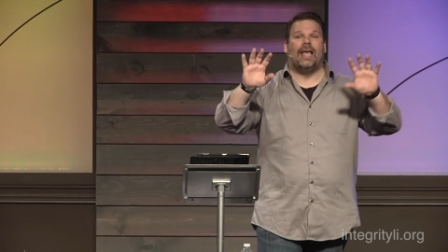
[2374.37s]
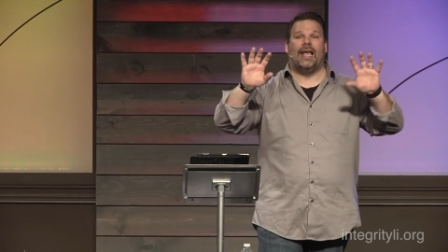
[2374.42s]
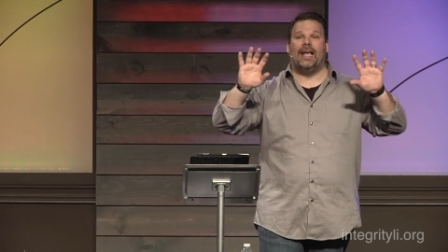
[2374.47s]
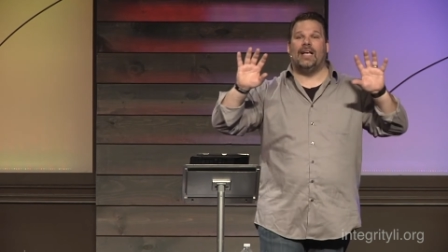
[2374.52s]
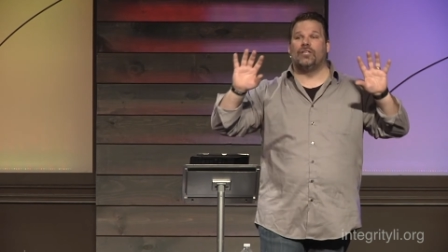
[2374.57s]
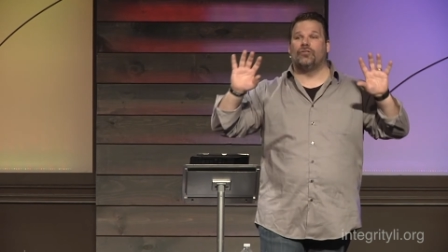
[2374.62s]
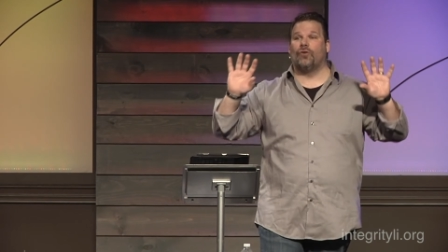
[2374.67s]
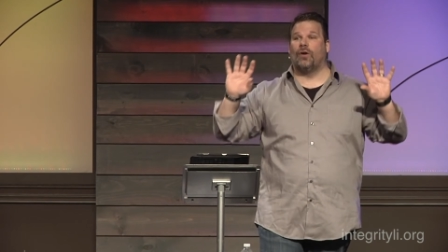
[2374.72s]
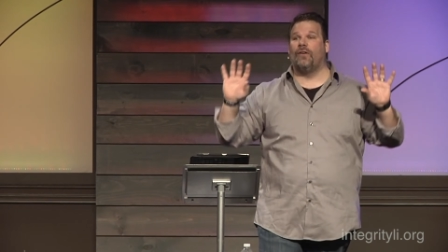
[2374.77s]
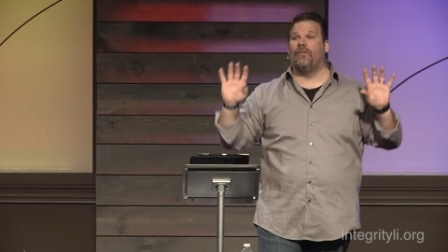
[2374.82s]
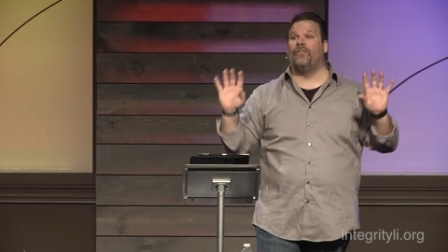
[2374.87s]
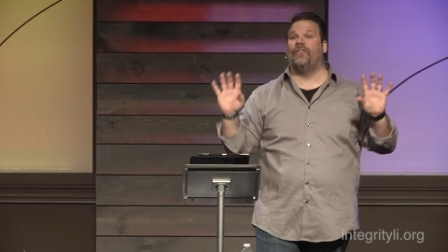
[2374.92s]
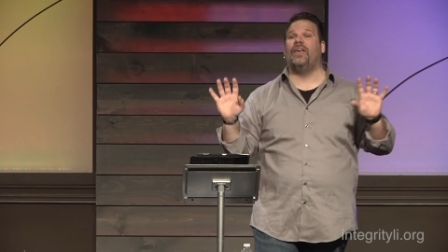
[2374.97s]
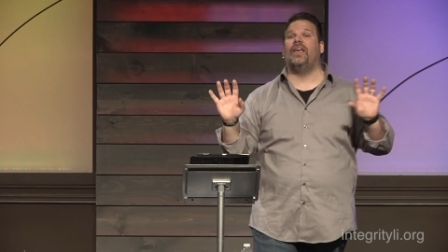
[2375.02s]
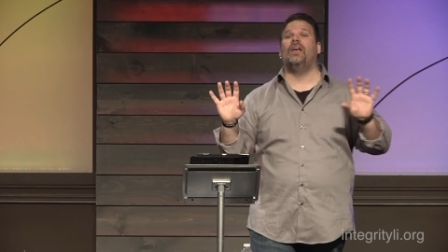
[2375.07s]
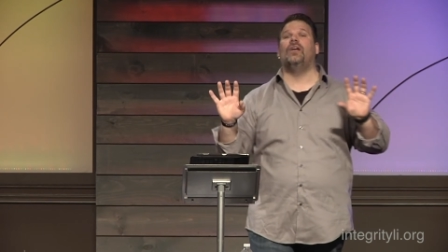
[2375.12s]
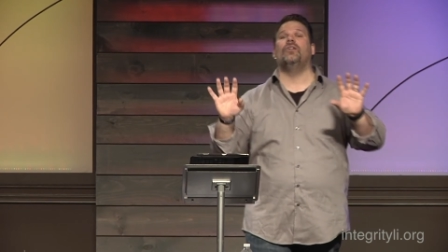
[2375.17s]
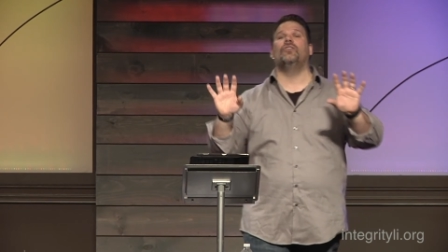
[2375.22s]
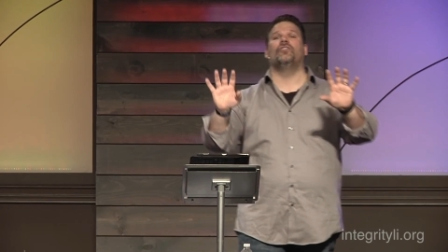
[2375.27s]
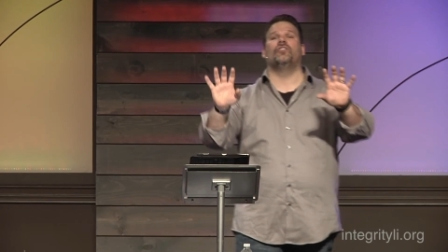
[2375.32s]
is
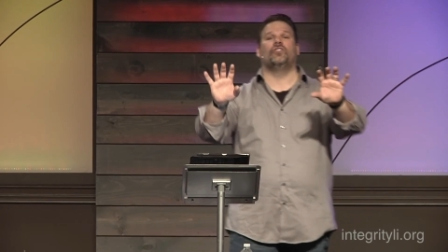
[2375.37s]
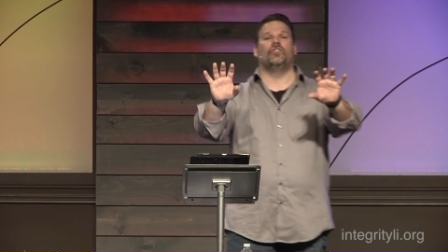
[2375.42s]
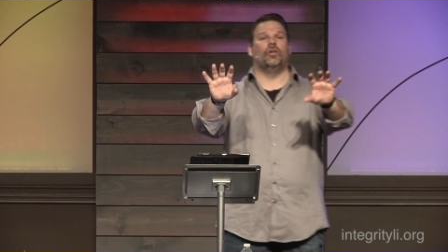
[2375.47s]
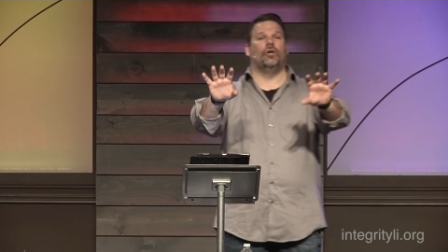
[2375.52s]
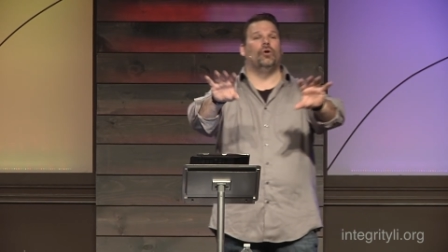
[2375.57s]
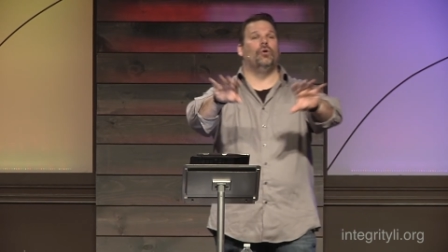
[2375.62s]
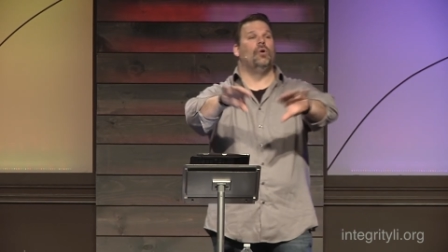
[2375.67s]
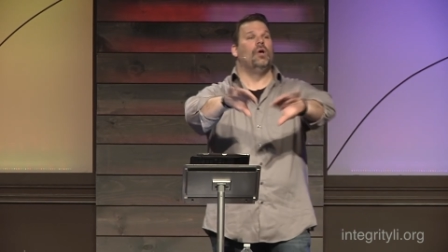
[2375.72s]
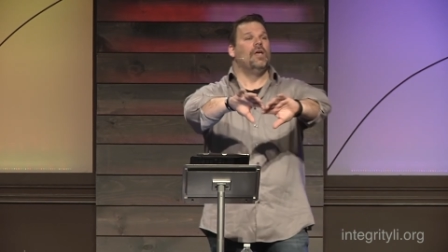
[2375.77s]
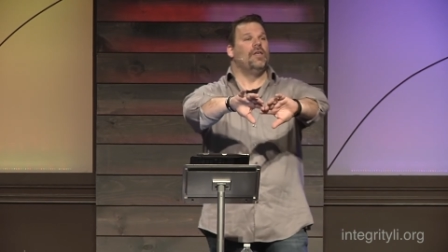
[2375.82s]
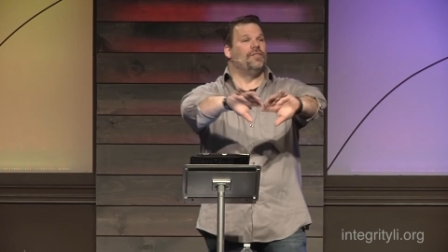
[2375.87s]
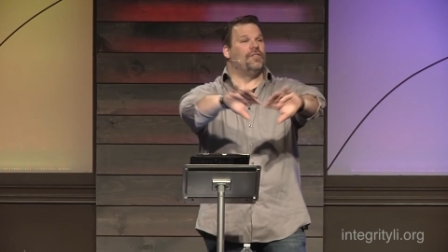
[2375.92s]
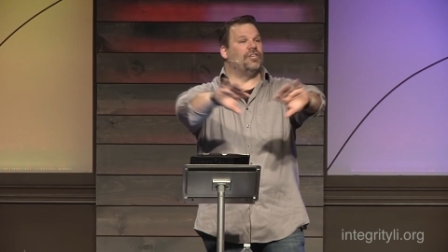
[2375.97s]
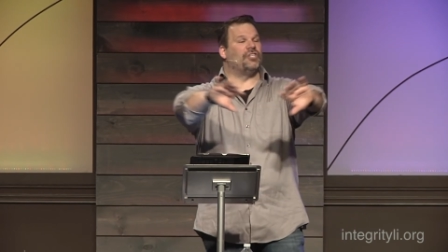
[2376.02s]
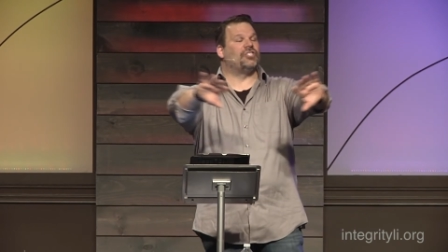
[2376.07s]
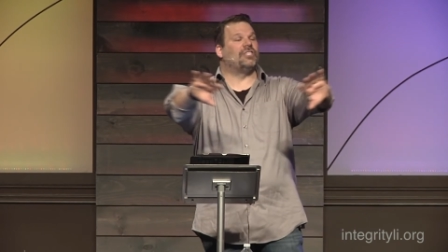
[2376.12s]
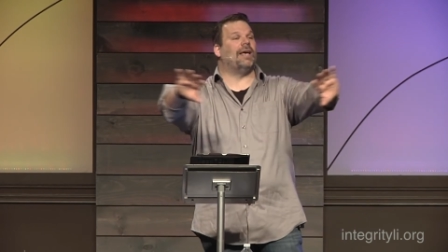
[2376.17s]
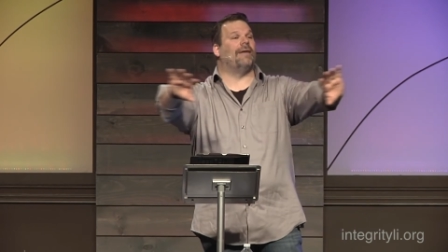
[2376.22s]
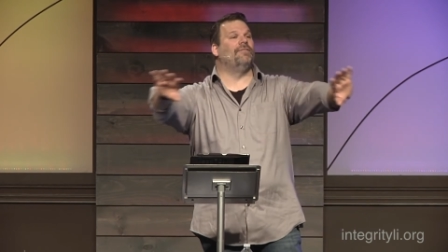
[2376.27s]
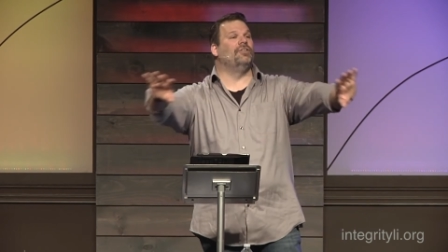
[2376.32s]
revealed to the
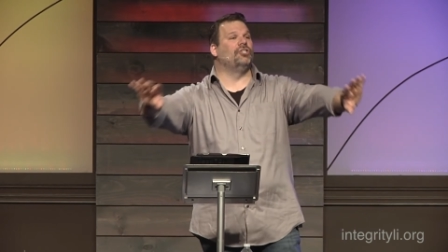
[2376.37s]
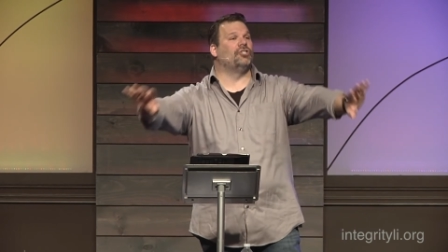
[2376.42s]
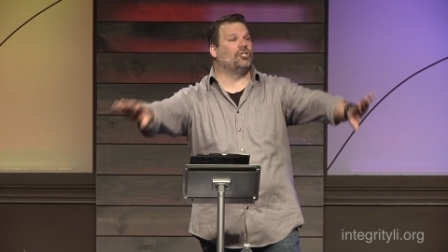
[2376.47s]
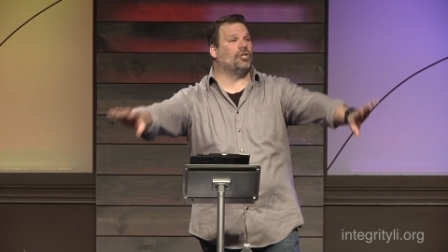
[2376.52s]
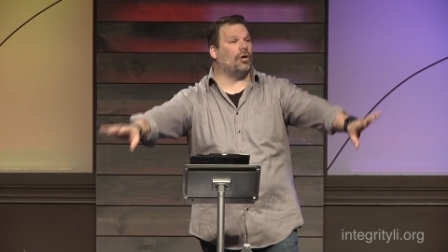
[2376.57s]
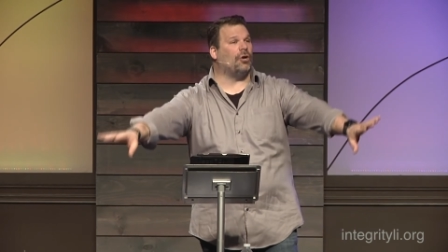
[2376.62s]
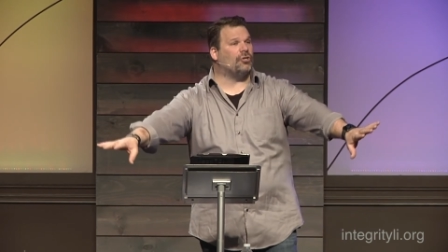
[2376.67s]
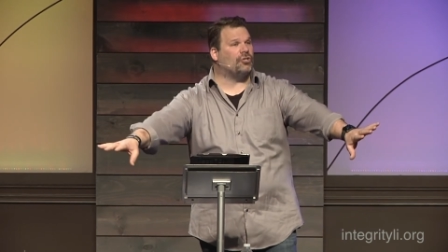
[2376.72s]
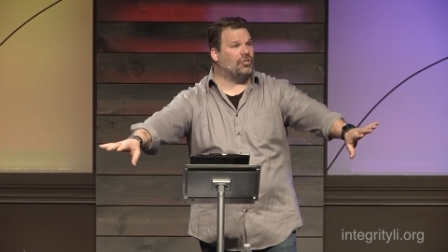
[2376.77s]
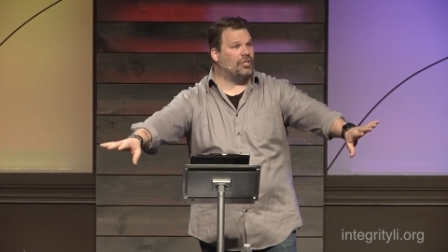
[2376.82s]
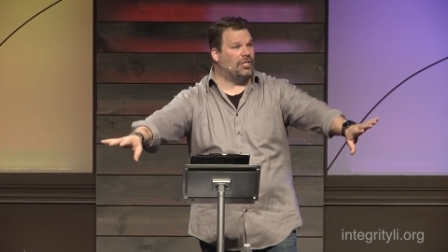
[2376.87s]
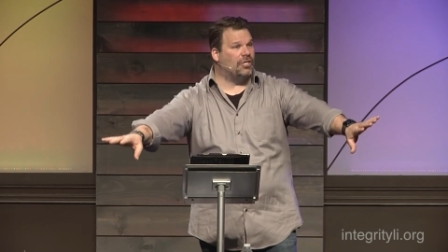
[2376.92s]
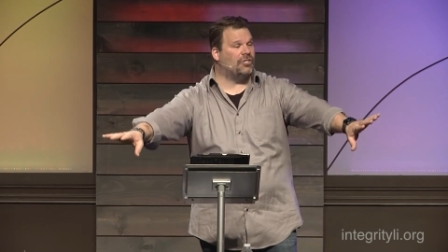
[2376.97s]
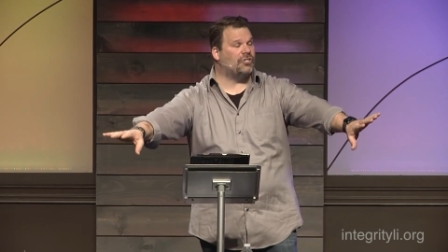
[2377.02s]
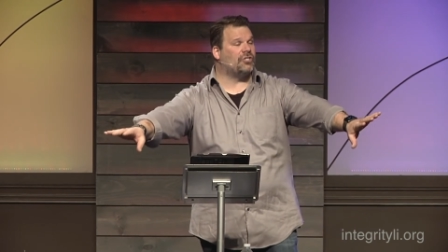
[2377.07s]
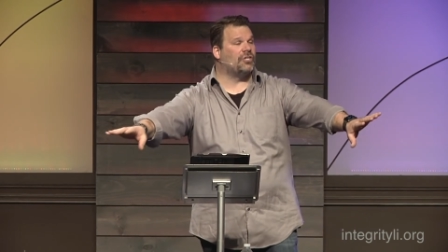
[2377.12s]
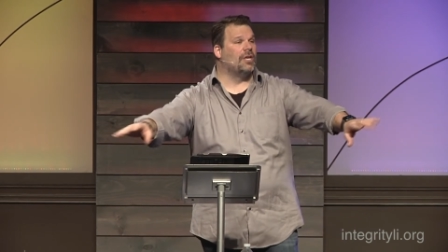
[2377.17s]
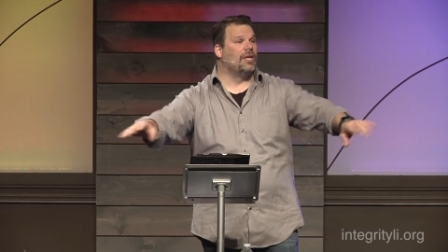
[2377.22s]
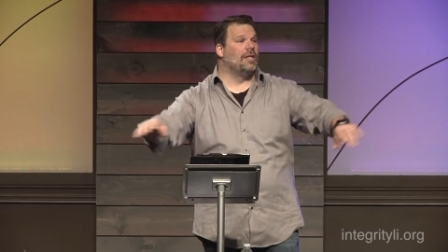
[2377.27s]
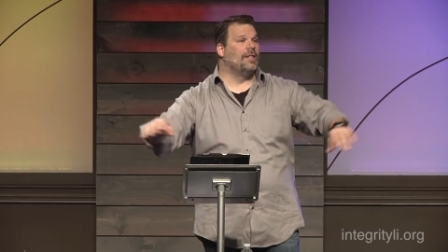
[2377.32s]
seven
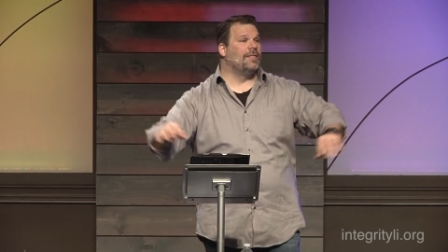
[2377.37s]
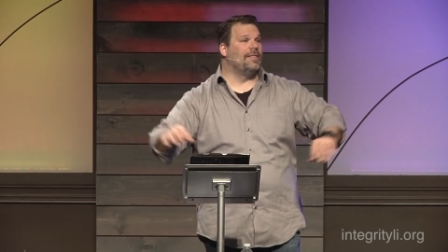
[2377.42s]
churches